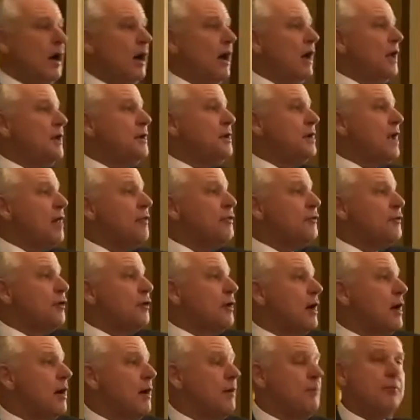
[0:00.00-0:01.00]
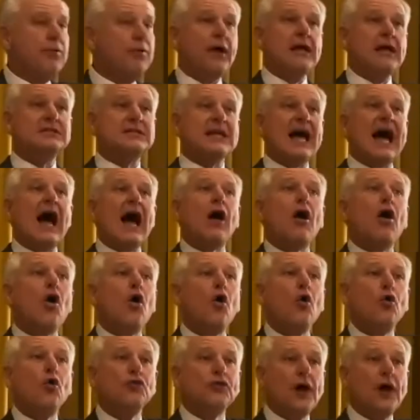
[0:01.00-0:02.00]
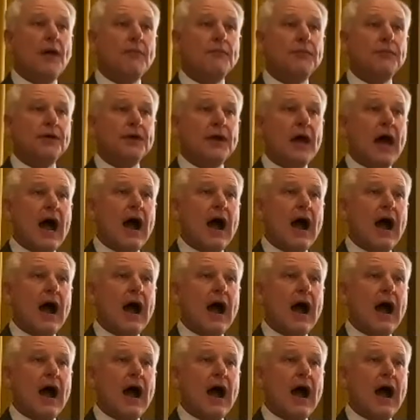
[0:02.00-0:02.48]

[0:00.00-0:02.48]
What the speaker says: Another place I'll hold up that